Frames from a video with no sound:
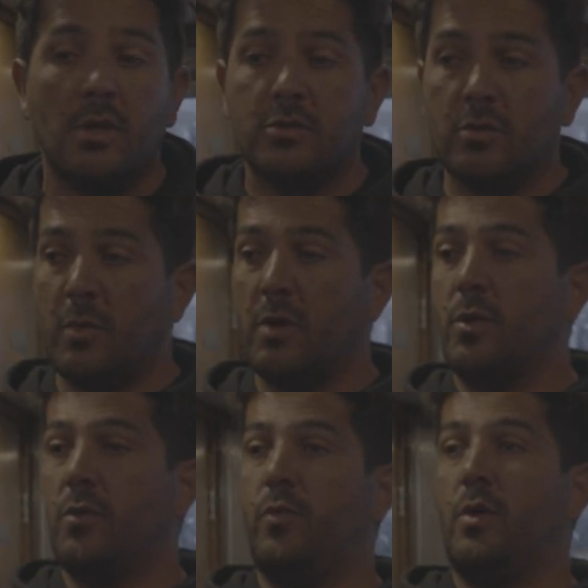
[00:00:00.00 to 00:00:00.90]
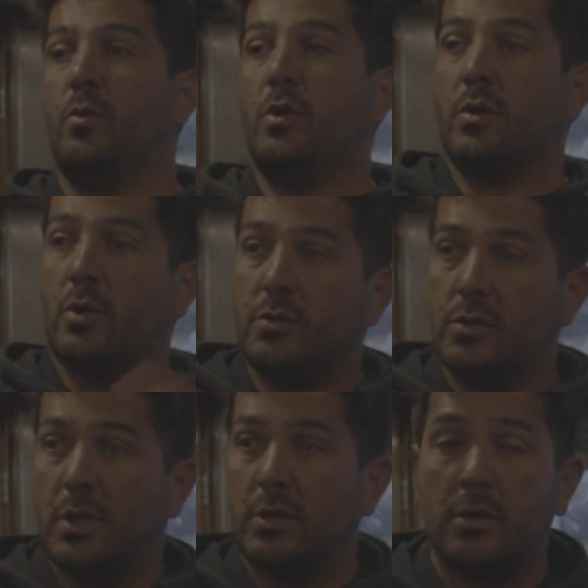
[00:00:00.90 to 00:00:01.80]
So maybe if we work all
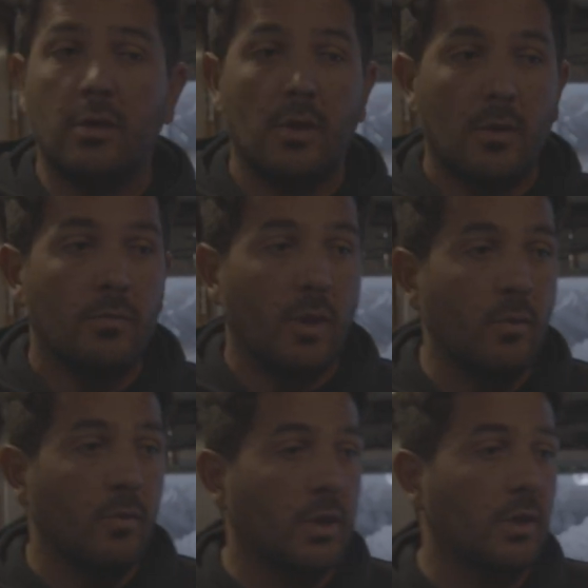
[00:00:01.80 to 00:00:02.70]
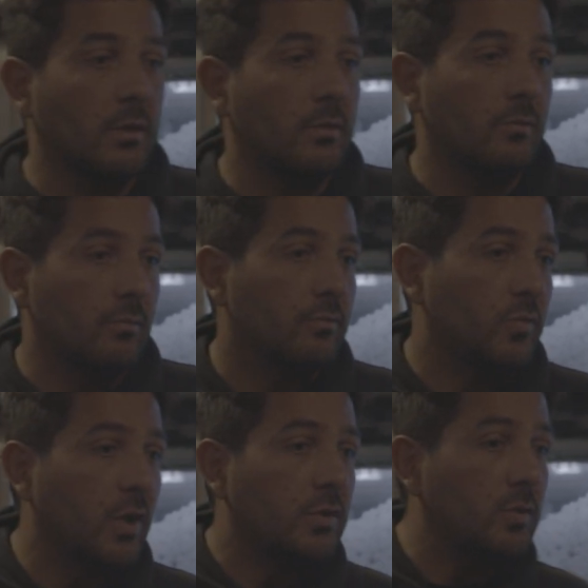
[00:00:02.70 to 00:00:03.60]
together, maybe we can
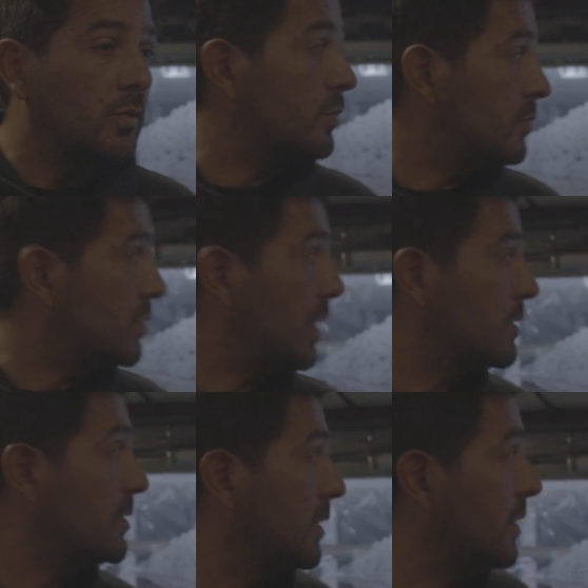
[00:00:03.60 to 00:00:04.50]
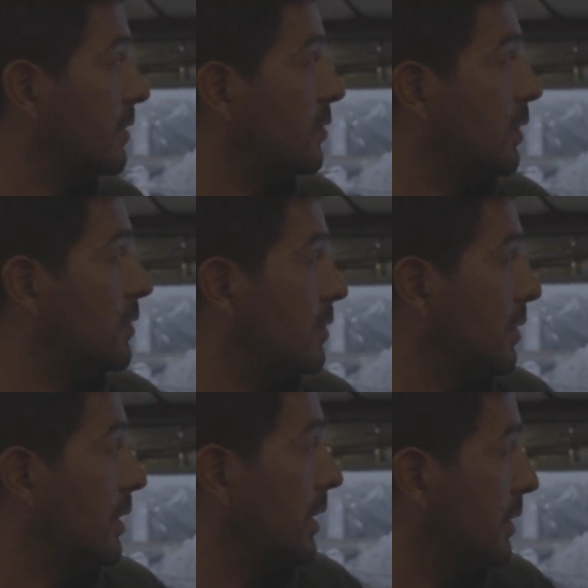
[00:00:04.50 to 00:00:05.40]
try to change the situation
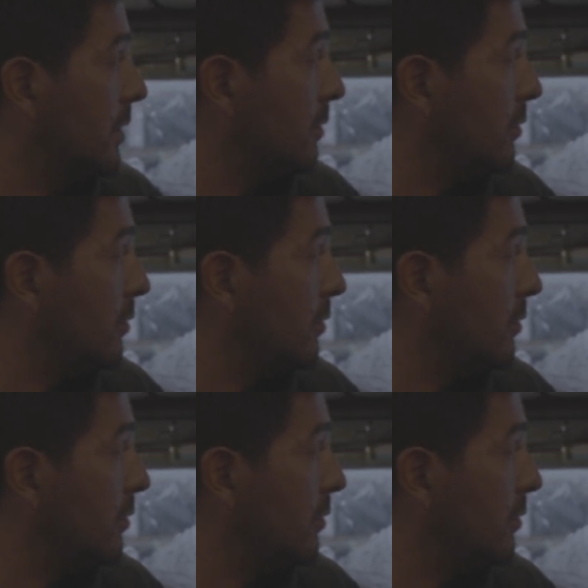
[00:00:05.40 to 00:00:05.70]
in the, in the